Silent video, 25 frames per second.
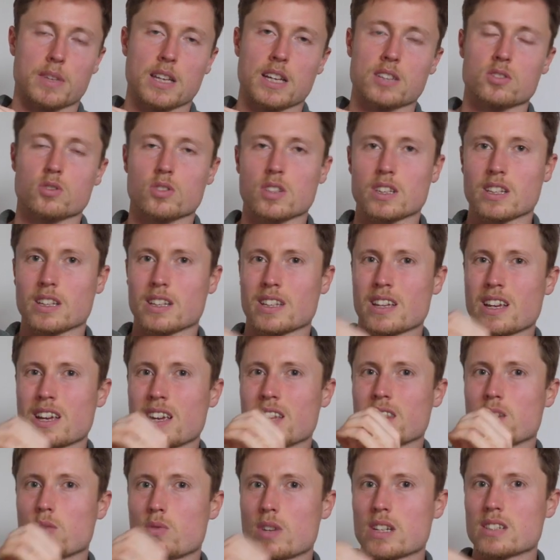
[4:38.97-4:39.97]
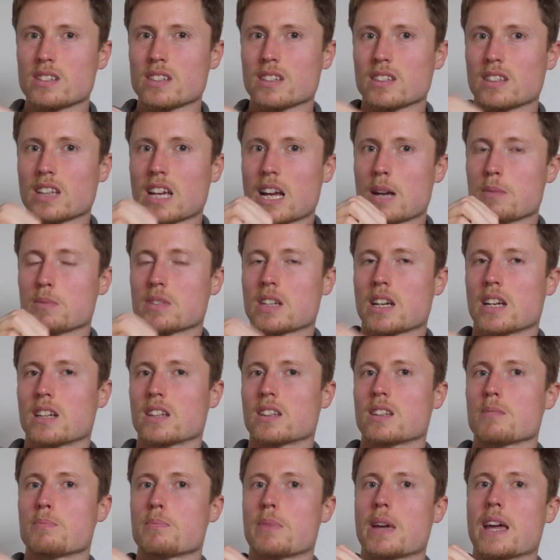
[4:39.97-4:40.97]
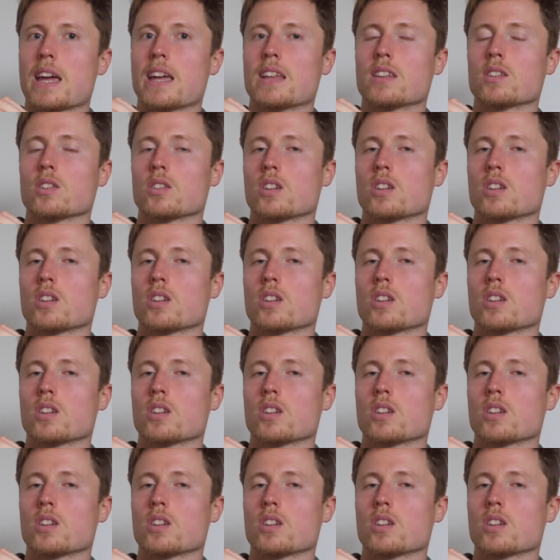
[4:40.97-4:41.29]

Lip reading: Yeah, so the resting times kind of depend